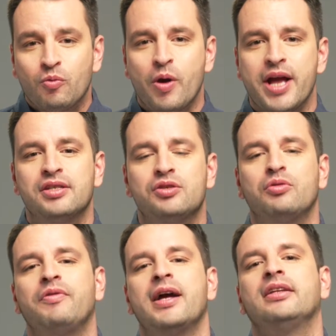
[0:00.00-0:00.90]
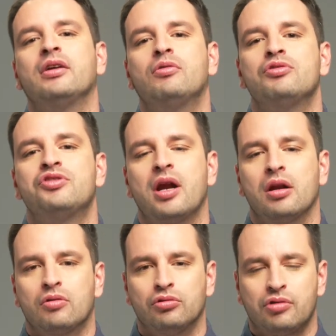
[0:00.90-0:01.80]
ways to find a good general
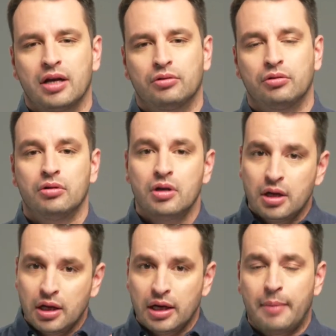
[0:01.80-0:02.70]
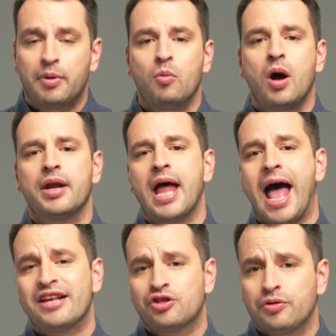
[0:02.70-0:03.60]
contractor. Number 1,
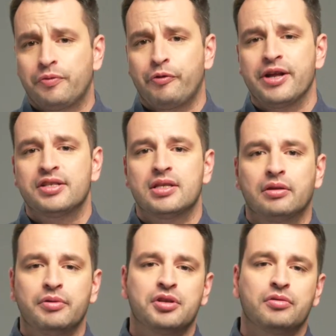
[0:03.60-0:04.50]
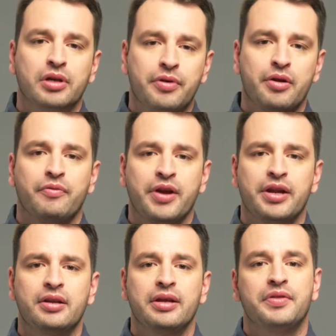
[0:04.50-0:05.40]
ask your friends that recently
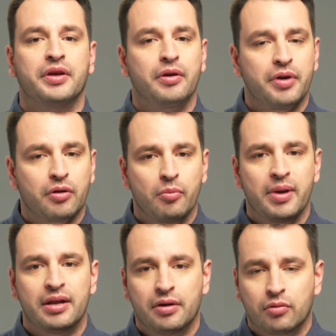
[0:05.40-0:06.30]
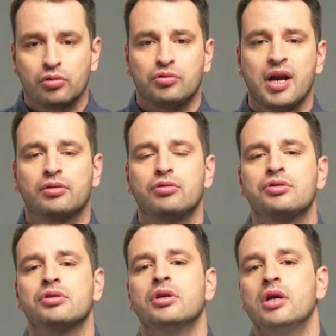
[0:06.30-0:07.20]
renovated if they can recommend their
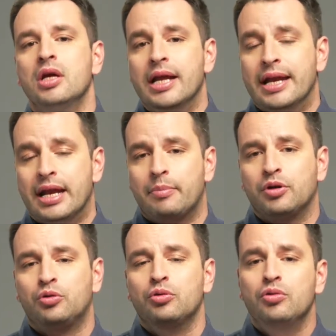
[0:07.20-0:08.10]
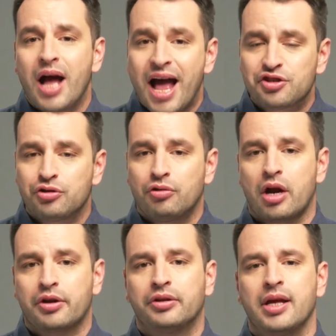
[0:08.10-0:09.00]
contractors. Number 2, ask your
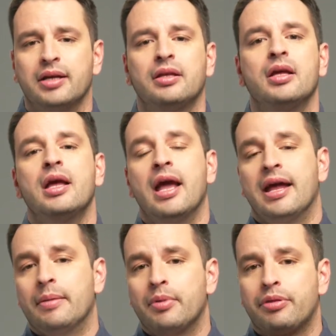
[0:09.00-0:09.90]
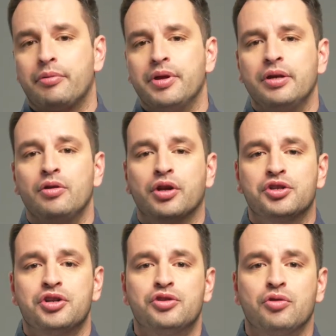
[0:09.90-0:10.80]
architect. And number 3, you can
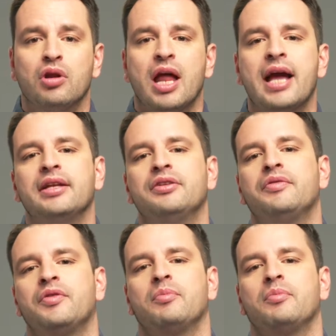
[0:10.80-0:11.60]
search online in different